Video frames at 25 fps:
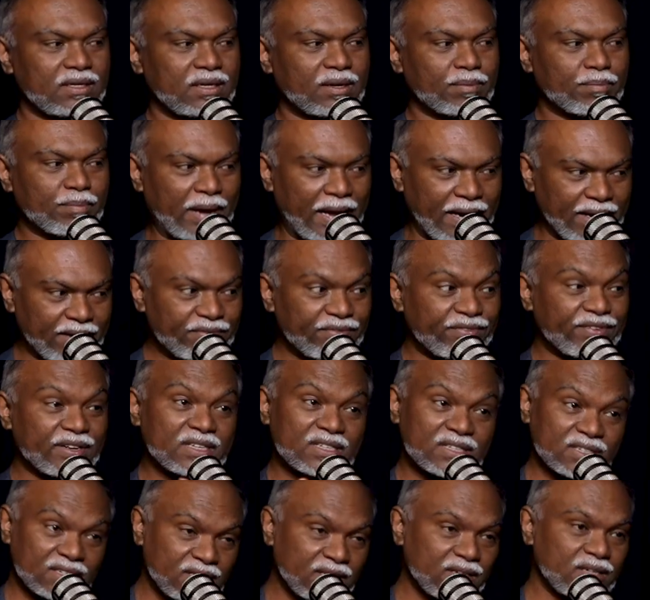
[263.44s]
the
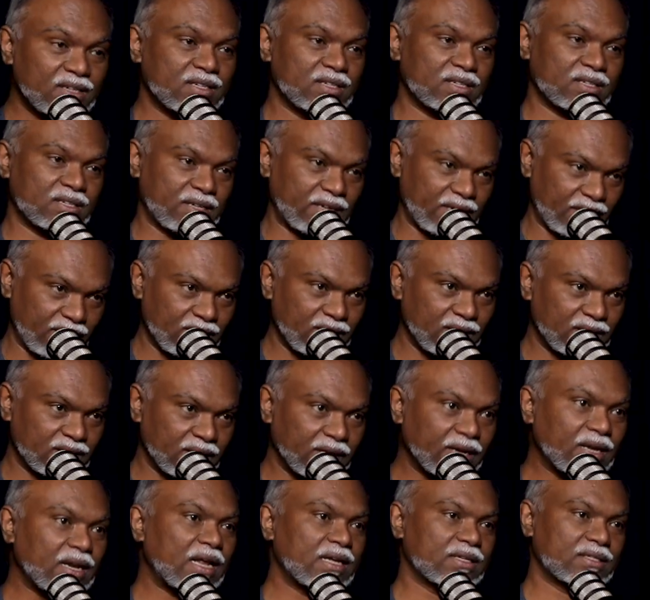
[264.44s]
manifested state is a
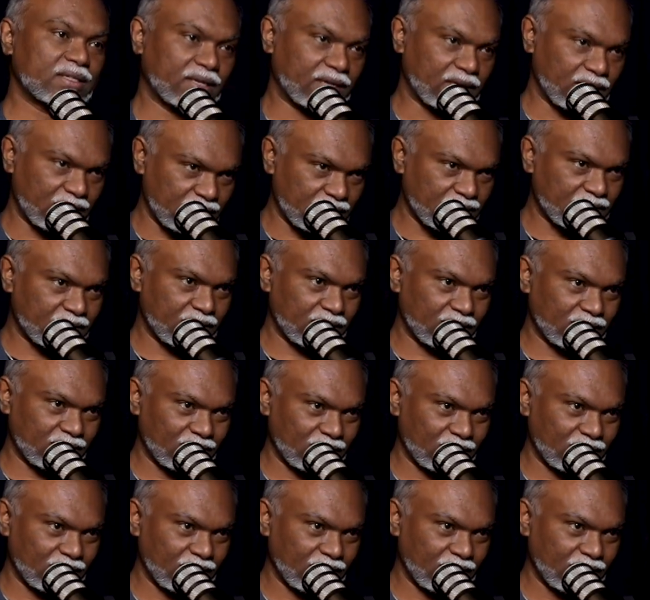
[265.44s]
classical state.
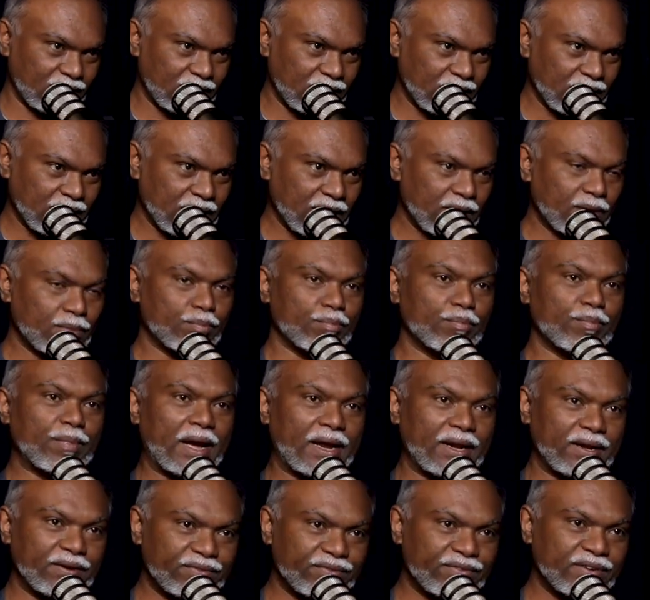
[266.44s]

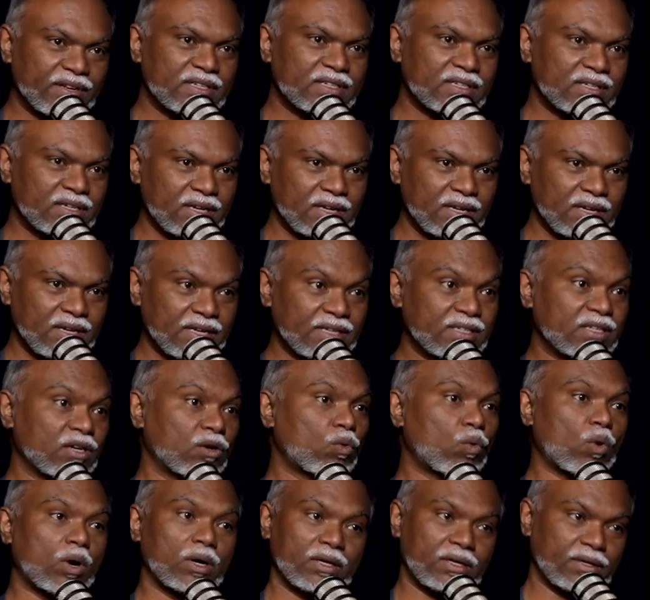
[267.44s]
Manifesting is a
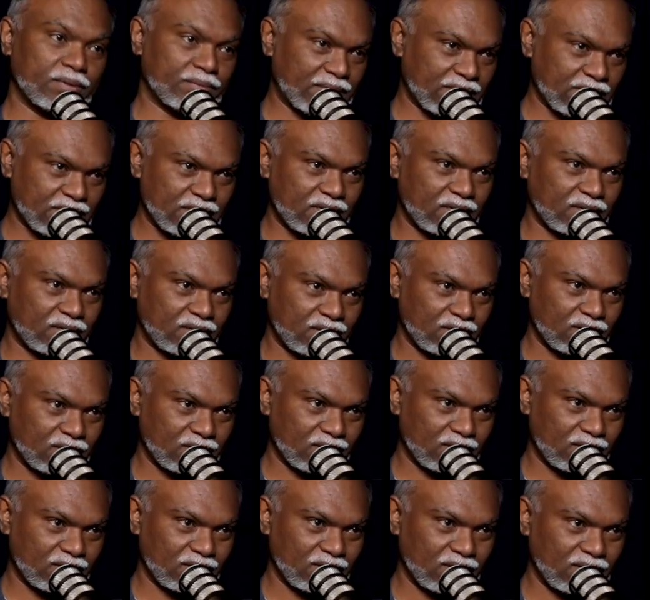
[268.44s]
quantum state.
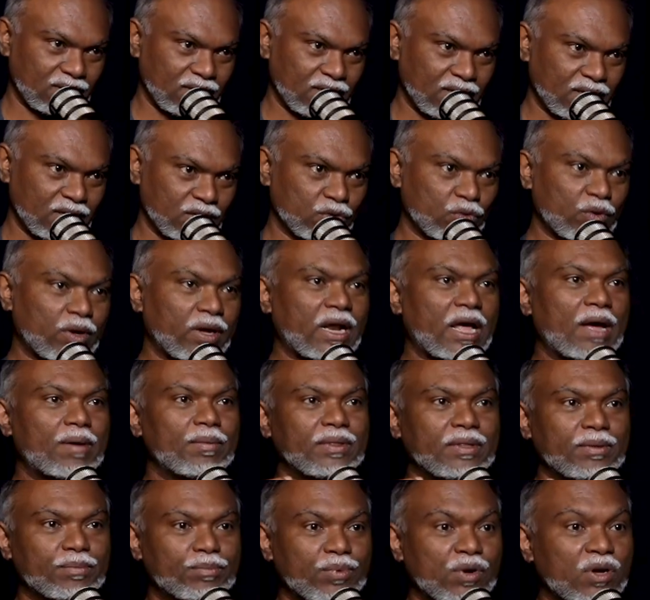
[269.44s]
So when I'm
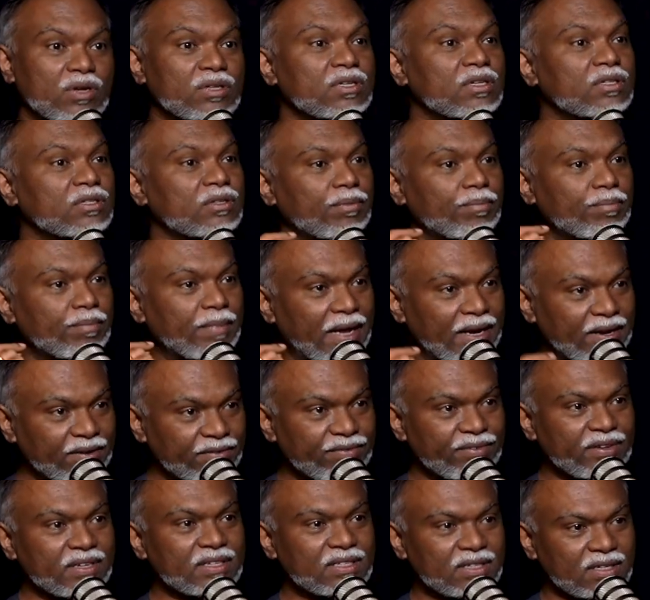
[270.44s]
in the process of
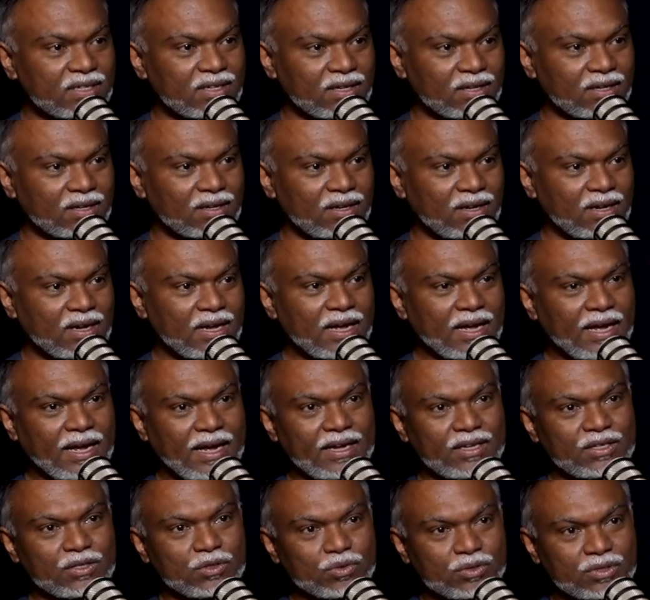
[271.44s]
manifesting,
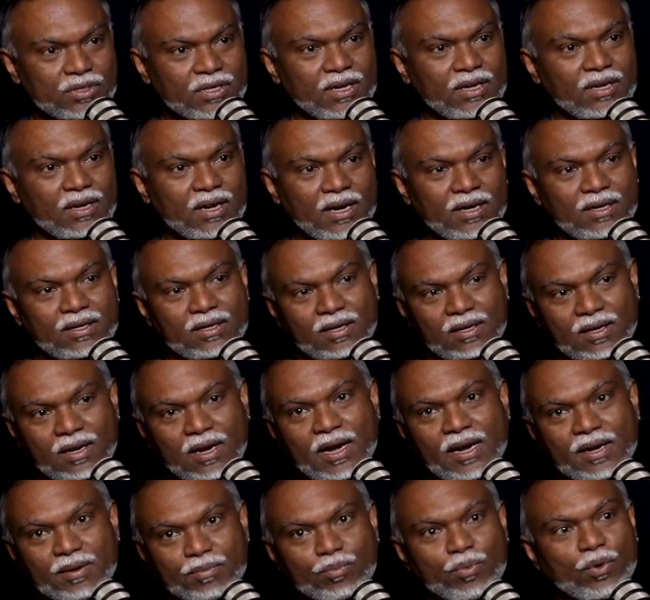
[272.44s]
as you say,
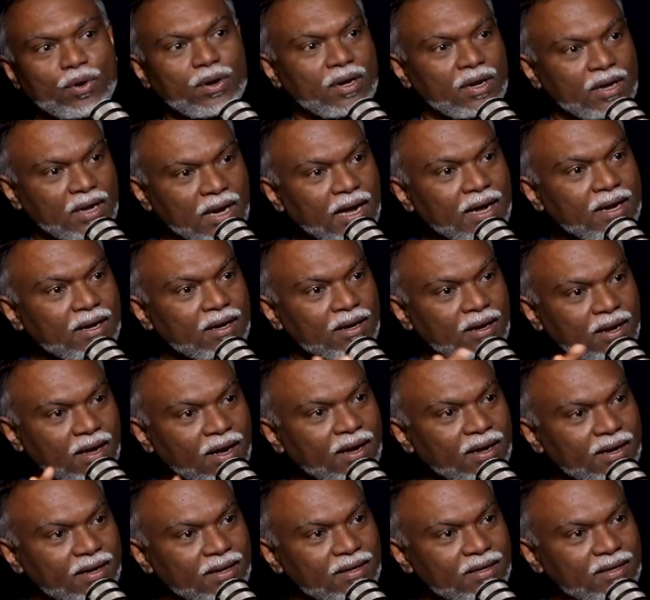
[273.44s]

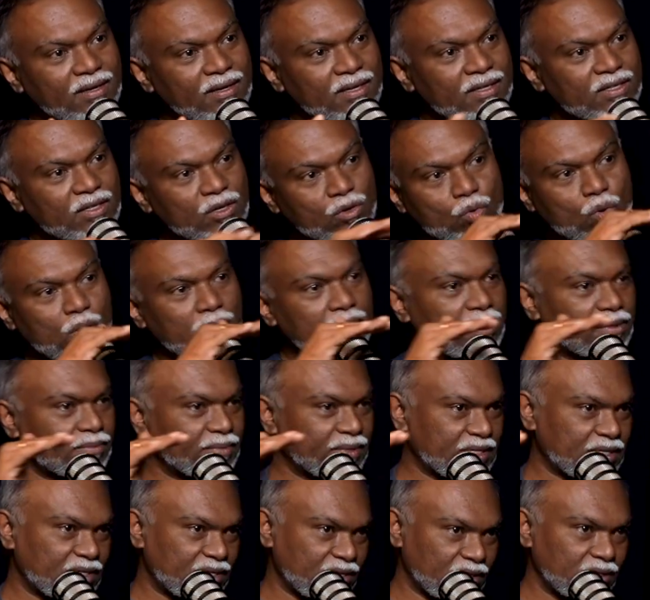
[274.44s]
99.99 is the quantum
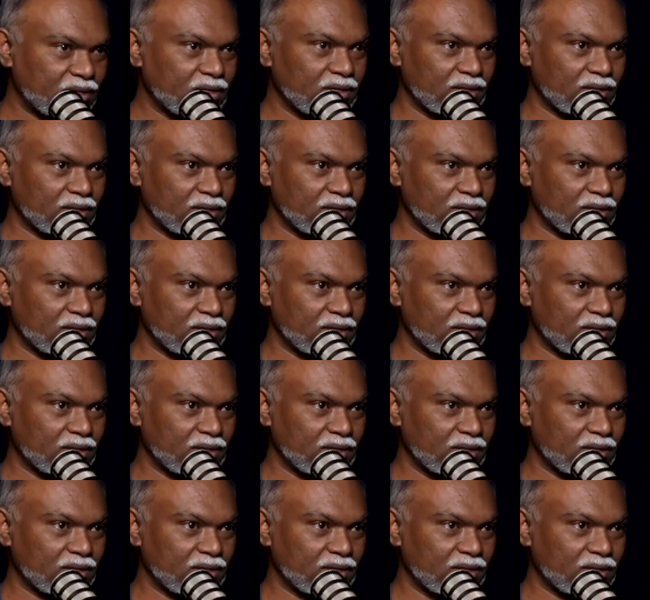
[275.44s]
state.